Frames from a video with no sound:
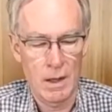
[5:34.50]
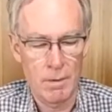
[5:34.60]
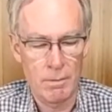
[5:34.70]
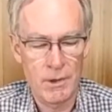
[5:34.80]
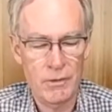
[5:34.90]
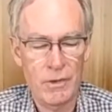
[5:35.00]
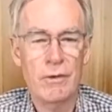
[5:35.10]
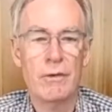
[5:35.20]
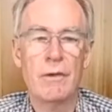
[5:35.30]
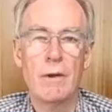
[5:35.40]

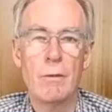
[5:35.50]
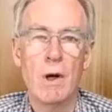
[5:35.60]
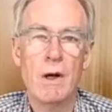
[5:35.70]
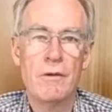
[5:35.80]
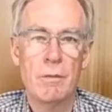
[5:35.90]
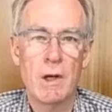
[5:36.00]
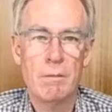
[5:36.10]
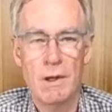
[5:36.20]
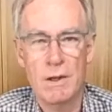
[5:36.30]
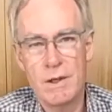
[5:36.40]
business. The wines are made
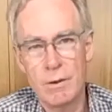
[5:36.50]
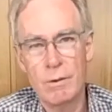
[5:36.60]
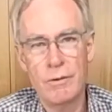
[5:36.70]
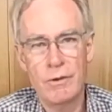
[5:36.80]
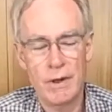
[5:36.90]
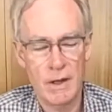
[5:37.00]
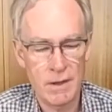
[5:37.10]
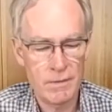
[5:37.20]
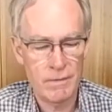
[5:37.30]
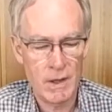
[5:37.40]
by Tyrrells in the
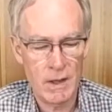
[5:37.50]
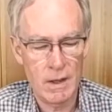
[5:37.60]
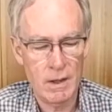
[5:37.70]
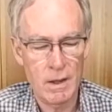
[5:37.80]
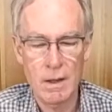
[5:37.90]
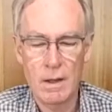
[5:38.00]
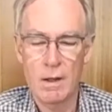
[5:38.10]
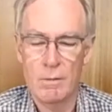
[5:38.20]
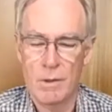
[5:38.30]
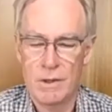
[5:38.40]
Hunter Valley,
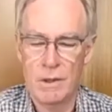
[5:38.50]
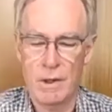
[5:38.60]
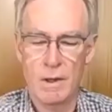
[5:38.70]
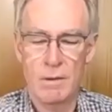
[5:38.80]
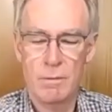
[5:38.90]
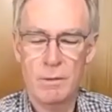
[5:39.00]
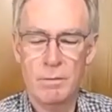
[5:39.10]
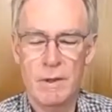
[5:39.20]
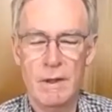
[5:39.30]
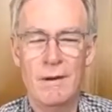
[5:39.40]
which
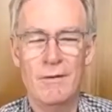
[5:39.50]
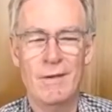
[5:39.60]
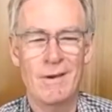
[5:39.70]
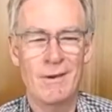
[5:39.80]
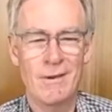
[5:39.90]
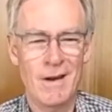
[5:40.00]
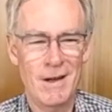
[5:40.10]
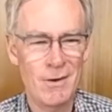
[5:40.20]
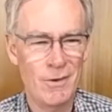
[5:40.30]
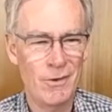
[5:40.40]
probably is no great
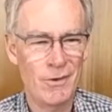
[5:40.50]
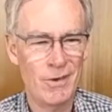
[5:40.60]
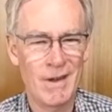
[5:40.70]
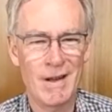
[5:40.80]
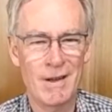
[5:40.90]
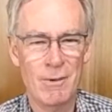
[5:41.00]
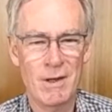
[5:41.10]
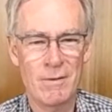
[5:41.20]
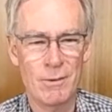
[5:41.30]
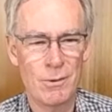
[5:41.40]
hindrance to their
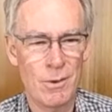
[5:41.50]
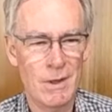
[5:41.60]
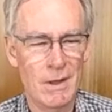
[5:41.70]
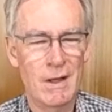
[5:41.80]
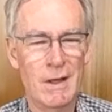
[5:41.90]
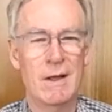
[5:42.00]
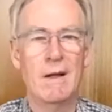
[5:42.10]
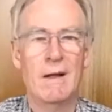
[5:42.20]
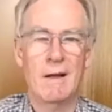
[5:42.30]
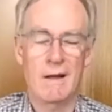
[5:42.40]
wonderful quality.
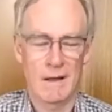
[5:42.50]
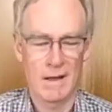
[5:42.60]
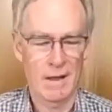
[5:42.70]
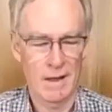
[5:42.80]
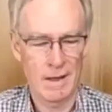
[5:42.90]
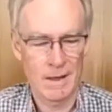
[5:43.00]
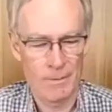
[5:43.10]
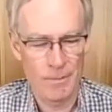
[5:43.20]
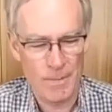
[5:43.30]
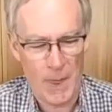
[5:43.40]

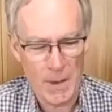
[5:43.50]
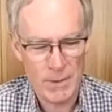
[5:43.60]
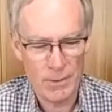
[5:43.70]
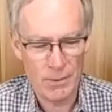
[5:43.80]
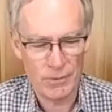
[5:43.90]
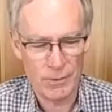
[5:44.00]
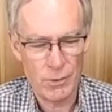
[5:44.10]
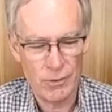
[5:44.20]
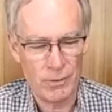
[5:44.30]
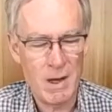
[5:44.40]
Tyrrells, of
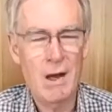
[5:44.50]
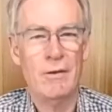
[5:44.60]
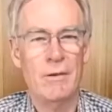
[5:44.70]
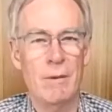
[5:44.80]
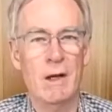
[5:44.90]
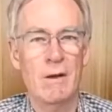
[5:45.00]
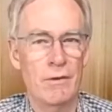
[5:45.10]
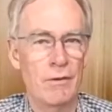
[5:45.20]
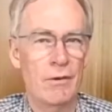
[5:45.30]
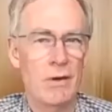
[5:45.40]
course, are master makers
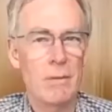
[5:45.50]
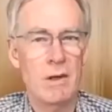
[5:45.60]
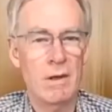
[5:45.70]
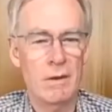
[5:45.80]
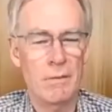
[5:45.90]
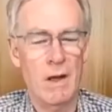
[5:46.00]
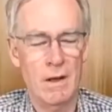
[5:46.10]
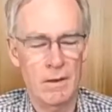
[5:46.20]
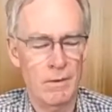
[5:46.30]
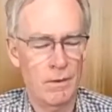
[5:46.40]
of Semillon,
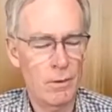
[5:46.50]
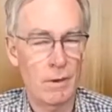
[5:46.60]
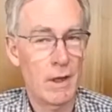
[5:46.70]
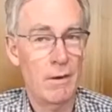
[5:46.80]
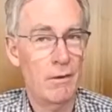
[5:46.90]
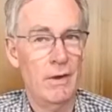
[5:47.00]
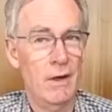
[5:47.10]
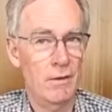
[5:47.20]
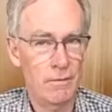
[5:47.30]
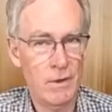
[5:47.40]
and Coolangatta Estate
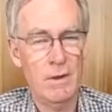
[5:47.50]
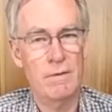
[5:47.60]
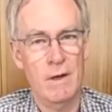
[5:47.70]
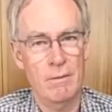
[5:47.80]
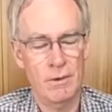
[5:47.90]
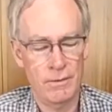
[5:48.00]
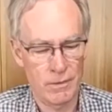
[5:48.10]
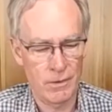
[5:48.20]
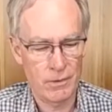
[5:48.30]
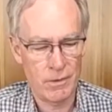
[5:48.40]
is very famous for
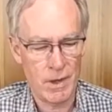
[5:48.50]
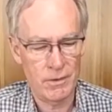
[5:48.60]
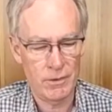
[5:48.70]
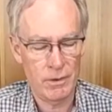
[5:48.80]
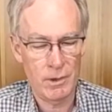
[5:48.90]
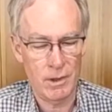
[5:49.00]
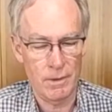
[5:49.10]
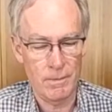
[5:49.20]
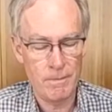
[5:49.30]
its great Semillon.